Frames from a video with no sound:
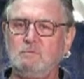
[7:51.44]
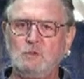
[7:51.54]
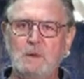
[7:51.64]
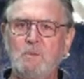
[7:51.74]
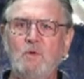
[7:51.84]

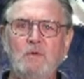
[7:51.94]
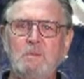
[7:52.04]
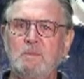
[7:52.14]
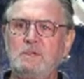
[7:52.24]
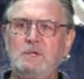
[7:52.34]

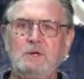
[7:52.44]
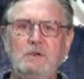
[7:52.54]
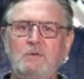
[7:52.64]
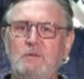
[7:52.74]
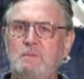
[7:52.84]
removing
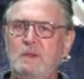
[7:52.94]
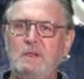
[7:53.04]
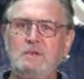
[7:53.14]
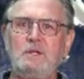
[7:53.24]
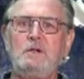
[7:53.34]
material from the
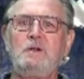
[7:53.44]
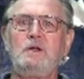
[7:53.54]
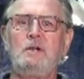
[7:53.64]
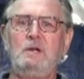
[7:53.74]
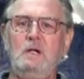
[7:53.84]

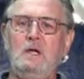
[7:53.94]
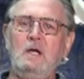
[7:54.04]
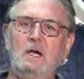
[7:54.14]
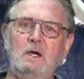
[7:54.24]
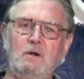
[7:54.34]
interior
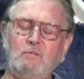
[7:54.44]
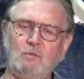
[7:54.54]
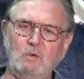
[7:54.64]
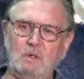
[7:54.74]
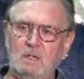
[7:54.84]
of
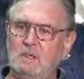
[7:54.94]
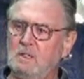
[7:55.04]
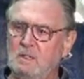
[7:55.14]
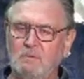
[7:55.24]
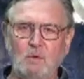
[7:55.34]

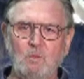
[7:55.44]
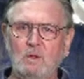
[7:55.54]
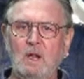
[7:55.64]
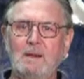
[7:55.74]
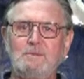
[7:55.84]
a
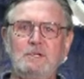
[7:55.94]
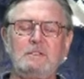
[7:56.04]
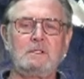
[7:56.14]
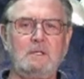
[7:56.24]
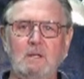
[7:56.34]
wood
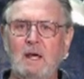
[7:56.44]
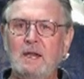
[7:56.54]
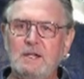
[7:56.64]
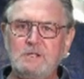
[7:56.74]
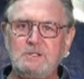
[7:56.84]
object a
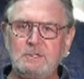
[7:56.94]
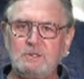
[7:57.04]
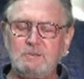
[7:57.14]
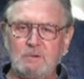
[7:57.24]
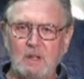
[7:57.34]
lot
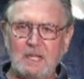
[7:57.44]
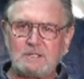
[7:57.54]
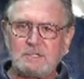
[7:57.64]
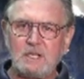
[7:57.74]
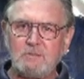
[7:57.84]
easier, a lot
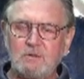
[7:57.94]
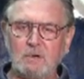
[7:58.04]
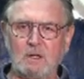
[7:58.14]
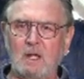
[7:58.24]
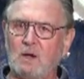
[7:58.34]
safer,
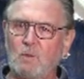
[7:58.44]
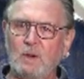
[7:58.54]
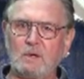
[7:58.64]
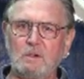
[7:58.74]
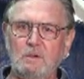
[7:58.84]
and a lot
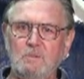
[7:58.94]
quicker.